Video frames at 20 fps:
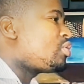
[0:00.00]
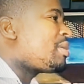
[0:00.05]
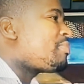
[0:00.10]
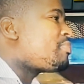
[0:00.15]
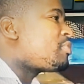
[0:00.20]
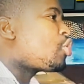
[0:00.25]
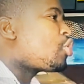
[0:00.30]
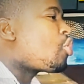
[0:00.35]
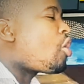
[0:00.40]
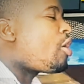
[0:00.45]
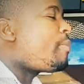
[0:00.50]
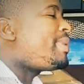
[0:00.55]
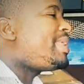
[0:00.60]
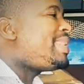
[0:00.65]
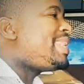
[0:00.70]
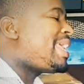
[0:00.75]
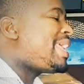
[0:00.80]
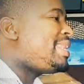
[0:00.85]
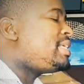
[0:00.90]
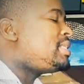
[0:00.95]
them the
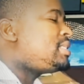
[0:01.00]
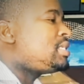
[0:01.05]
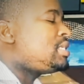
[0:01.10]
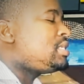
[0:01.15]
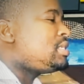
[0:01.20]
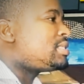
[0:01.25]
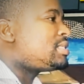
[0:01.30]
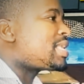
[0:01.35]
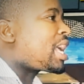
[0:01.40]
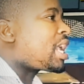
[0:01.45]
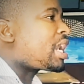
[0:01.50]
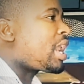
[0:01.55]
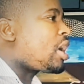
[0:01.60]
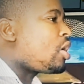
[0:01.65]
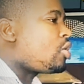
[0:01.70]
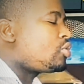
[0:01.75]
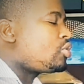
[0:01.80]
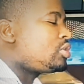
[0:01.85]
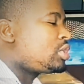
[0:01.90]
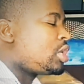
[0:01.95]
commonalities
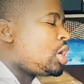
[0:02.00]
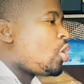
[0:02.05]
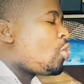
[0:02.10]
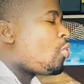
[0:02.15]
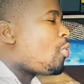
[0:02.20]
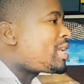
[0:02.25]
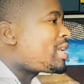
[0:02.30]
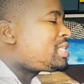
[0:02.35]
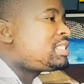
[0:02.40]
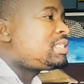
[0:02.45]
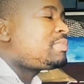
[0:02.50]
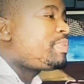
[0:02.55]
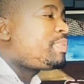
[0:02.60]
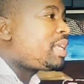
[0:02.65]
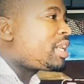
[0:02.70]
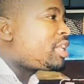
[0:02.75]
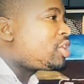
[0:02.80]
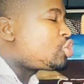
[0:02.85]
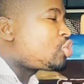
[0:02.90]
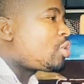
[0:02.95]
around what
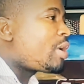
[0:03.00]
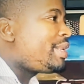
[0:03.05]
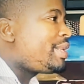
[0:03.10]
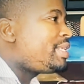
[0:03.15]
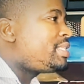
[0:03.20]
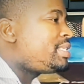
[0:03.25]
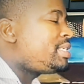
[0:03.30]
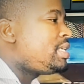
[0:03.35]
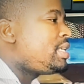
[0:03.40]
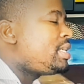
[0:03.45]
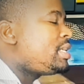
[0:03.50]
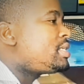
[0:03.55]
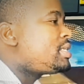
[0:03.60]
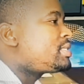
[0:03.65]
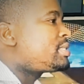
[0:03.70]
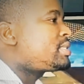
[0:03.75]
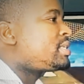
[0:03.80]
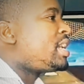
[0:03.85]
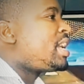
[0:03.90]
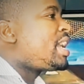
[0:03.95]
spirituality
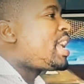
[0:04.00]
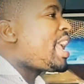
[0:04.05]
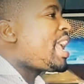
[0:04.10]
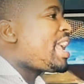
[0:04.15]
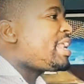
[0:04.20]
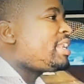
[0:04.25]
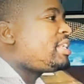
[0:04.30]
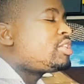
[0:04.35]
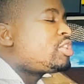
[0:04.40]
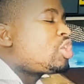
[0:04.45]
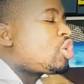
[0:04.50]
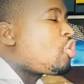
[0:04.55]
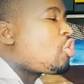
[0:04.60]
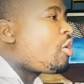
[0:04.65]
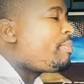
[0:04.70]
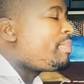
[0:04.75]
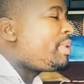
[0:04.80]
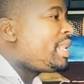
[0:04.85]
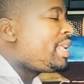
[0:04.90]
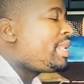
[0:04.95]
is and the
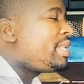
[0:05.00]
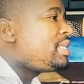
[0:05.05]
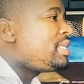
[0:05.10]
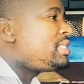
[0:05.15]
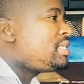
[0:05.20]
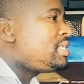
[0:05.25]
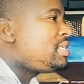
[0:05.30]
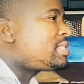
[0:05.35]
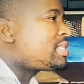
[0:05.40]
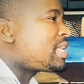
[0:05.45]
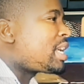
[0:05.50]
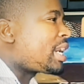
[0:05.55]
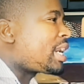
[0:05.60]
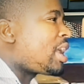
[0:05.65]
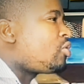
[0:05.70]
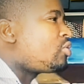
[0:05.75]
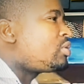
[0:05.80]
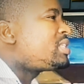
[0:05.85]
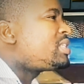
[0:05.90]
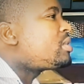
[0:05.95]
commonalities
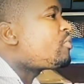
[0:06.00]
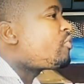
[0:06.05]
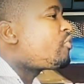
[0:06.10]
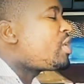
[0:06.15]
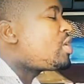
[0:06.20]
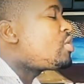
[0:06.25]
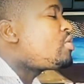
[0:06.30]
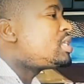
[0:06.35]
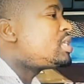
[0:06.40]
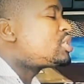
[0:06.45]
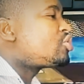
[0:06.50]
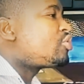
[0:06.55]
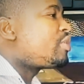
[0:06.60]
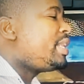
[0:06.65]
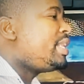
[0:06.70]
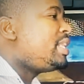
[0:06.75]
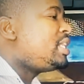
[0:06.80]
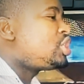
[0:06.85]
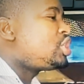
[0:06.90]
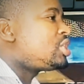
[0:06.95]
around the various
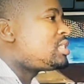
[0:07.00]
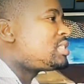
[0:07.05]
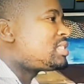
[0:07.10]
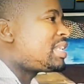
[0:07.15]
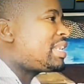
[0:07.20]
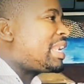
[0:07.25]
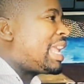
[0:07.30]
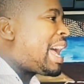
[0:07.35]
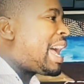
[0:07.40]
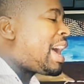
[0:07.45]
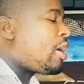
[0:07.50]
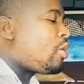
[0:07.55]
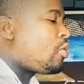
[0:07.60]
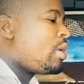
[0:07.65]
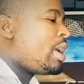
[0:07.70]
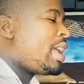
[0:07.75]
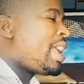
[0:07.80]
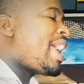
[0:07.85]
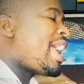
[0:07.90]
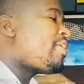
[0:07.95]
religions, and how
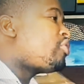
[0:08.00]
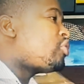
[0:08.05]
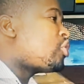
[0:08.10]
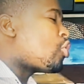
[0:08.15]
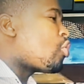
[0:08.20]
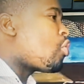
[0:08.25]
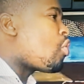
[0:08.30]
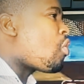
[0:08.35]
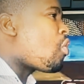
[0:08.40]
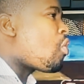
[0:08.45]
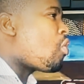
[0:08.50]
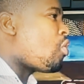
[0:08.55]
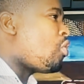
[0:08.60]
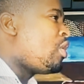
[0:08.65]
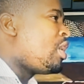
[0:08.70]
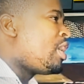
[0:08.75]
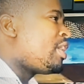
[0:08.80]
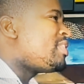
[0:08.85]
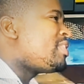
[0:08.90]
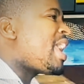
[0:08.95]
at the core
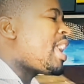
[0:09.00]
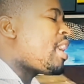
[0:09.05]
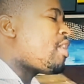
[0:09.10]
they